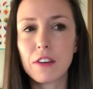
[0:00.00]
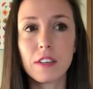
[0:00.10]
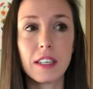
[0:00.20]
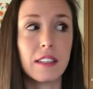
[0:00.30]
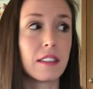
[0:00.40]

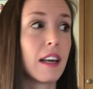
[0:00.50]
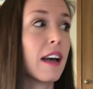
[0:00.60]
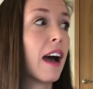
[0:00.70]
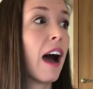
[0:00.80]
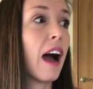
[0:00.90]
13s.
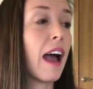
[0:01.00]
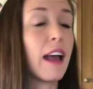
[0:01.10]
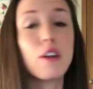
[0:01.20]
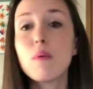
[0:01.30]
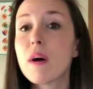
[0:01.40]

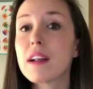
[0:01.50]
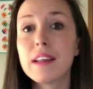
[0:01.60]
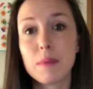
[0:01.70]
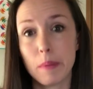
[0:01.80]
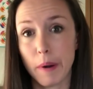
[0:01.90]
And you want to
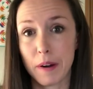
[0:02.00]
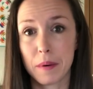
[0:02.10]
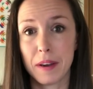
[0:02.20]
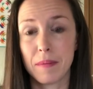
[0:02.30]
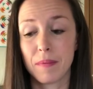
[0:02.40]
let me
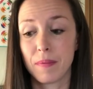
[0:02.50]
borrow it.